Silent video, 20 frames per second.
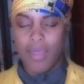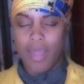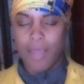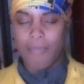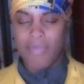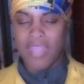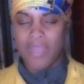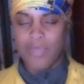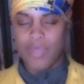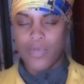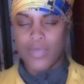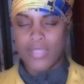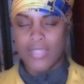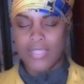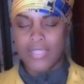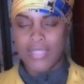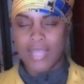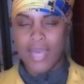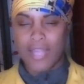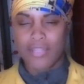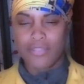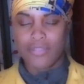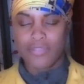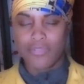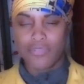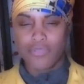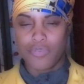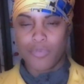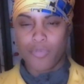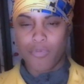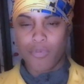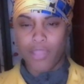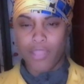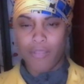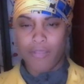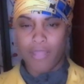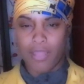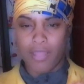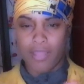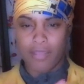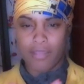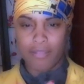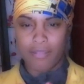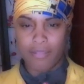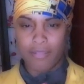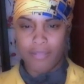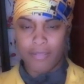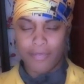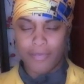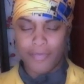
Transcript: Maybe we decided to do prayer hands.